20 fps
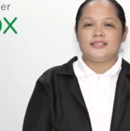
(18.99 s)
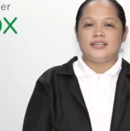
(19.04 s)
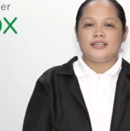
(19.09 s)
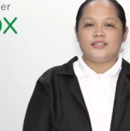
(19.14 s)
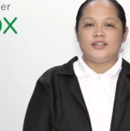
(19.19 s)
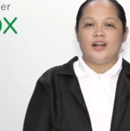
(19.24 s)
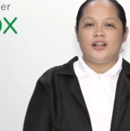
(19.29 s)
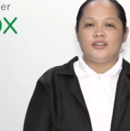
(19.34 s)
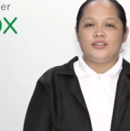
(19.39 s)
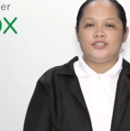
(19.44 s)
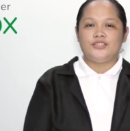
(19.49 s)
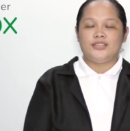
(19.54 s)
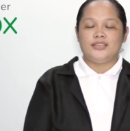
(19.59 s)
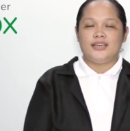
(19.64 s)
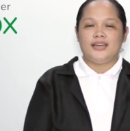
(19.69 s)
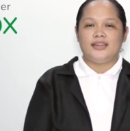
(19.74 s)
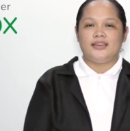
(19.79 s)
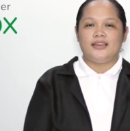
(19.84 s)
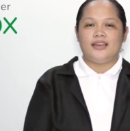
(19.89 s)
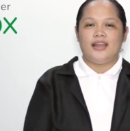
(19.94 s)

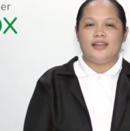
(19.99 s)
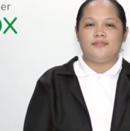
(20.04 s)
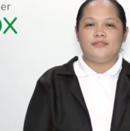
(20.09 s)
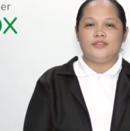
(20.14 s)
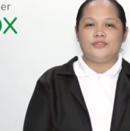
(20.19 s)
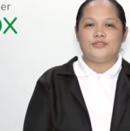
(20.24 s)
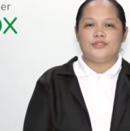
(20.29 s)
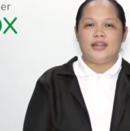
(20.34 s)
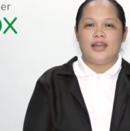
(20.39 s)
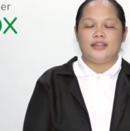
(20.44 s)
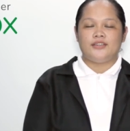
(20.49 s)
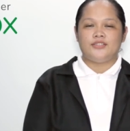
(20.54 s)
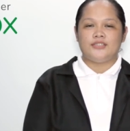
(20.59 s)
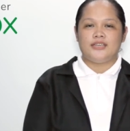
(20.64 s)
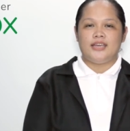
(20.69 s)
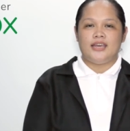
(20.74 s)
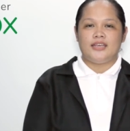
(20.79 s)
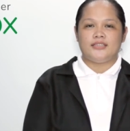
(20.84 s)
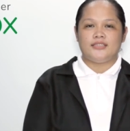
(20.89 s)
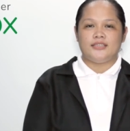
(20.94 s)
Technology and Livelihood
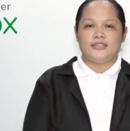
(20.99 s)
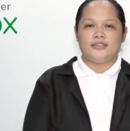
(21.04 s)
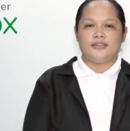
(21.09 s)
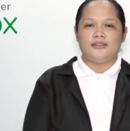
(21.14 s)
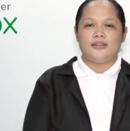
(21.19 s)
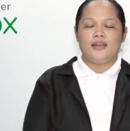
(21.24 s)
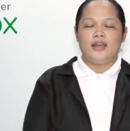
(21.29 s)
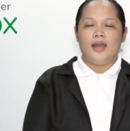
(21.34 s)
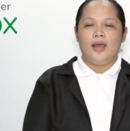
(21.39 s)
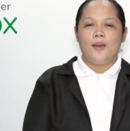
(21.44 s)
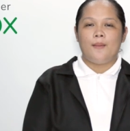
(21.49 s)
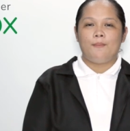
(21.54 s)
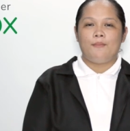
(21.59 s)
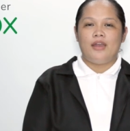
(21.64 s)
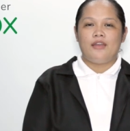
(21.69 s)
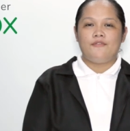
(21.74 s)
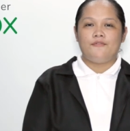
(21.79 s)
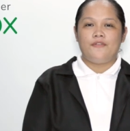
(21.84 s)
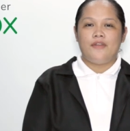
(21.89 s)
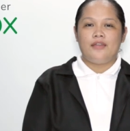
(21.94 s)
Education.
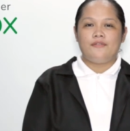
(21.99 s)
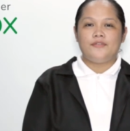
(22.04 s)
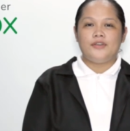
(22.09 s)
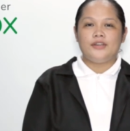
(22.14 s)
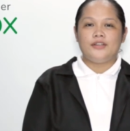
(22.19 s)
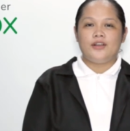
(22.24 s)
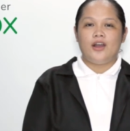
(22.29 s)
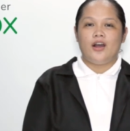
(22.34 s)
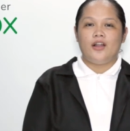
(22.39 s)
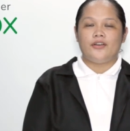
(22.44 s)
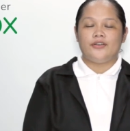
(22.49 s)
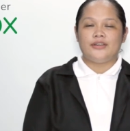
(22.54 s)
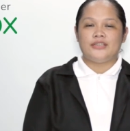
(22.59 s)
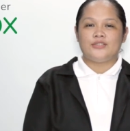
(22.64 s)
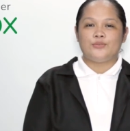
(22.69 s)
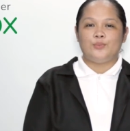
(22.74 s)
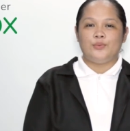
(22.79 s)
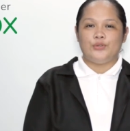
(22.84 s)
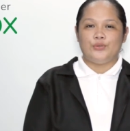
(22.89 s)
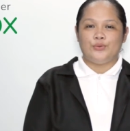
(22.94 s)
My favorite color
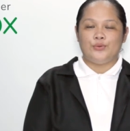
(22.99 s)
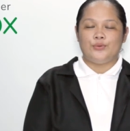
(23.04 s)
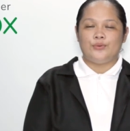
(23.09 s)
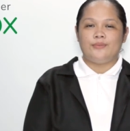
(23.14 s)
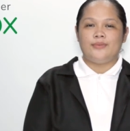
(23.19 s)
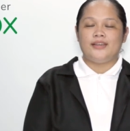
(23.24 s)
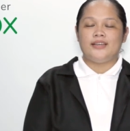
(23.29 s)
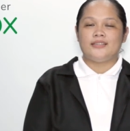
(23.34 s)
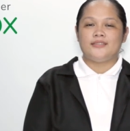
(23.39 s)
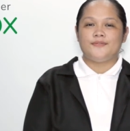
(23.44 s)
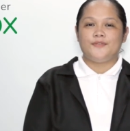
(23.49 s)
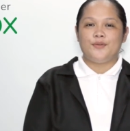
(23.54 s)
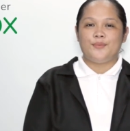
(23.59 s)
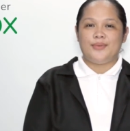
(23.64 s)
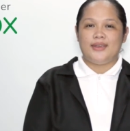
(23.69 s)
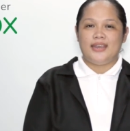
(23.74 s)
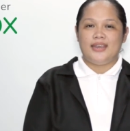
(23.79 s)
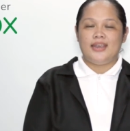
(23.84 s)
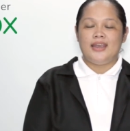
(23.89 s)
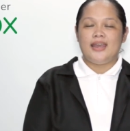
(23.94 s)
is blue because for
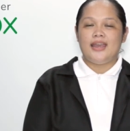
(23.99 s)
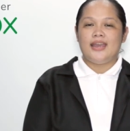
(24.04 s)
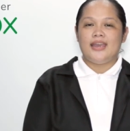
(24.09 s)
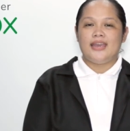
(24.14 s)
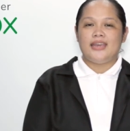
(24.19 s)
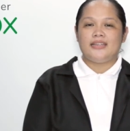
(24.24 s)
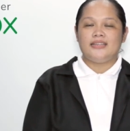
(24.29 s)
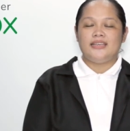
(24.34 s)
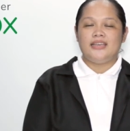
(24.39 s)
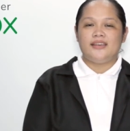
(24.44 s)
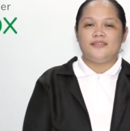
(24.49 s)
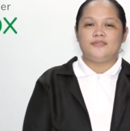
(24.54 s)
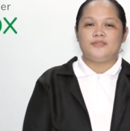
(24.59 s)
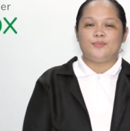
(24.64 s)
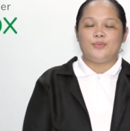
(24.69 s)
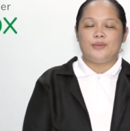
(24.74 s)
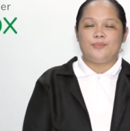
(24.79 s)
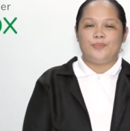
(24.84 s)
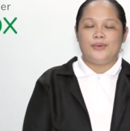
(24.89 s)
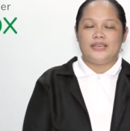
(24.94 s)
me, it
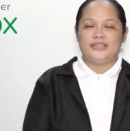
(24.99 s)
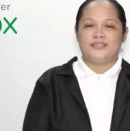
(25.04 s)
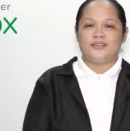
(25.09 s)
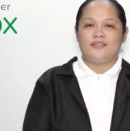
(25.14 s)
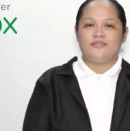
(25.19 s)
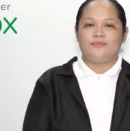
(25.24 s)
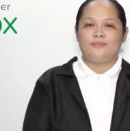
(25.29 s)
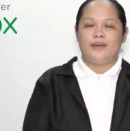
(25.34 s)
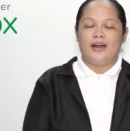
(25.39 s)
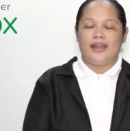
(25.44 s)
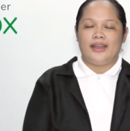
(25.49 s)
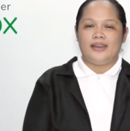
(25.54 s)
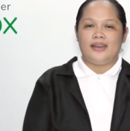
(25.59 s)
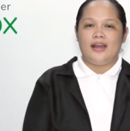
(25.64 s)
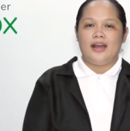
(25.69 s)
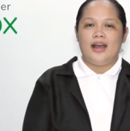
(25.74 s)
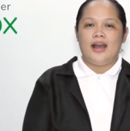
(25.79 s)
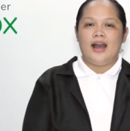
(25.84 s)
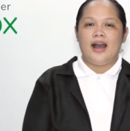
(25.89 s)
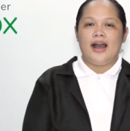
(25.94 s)
gives me peace of
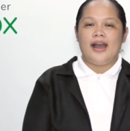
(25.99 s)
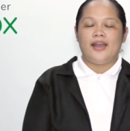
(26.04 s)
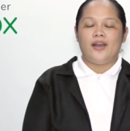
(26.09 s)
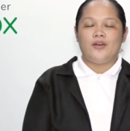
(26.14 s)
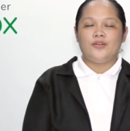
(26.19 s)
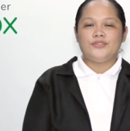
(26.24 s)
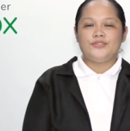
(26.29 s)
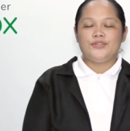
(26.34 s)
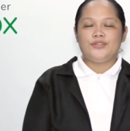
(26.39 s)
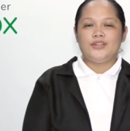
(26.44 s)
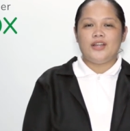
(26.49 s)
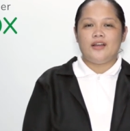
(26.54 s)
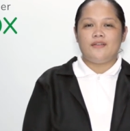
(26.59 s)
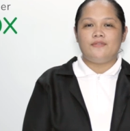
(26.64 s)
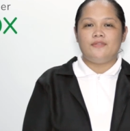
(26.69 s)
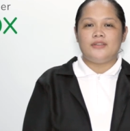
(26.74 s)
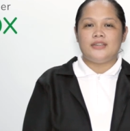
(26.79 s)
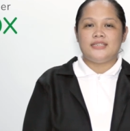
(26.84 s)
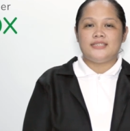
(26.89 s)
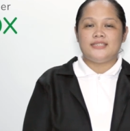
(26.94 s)
mind. I also
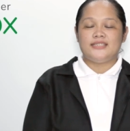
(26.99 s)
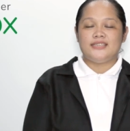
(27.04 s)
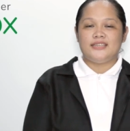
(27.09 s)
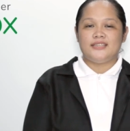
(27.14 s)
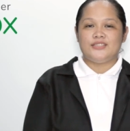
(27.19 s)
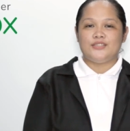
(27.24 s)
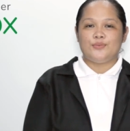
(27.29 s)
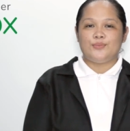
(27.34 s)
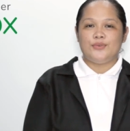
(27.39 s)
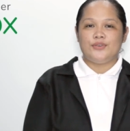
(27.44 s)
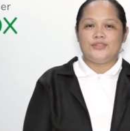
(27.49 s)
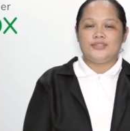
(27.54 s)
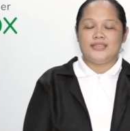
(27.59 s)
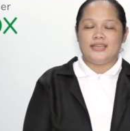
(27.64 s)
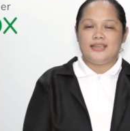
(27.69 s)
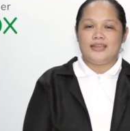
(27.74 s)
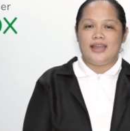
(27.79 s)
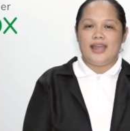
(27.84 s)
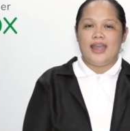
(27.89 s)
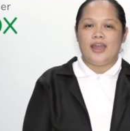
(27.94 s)
love listening to
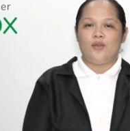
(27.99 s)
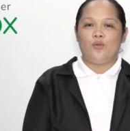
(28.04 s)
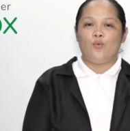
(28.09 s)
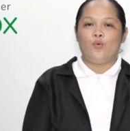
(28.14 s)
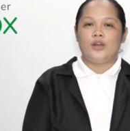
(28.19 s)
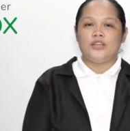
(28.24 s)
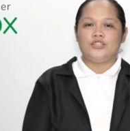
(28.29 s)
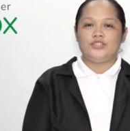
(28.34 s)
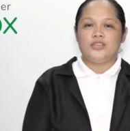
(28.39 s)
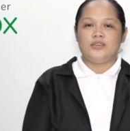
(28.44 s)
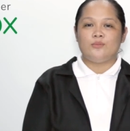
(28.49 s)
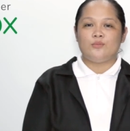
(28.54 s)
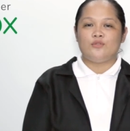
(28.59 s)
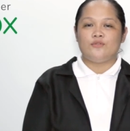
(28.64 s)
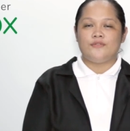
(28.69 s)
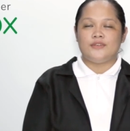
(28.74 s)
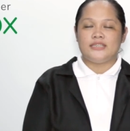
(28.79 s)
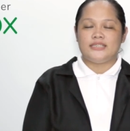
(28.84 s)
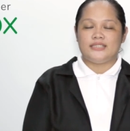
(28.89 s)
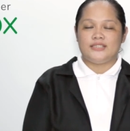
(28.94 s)
music and watching
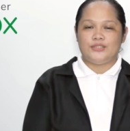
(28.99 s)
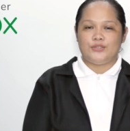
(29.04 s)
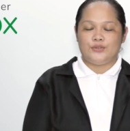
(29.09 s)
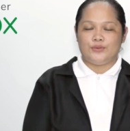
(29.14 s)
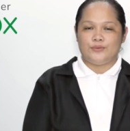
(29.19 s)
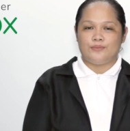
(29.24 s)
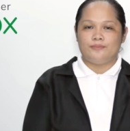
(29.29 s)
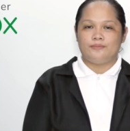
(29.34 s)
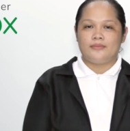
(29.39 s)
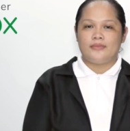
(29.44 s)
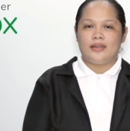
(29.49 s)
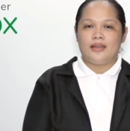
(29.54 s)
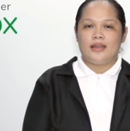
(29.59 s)
movies too.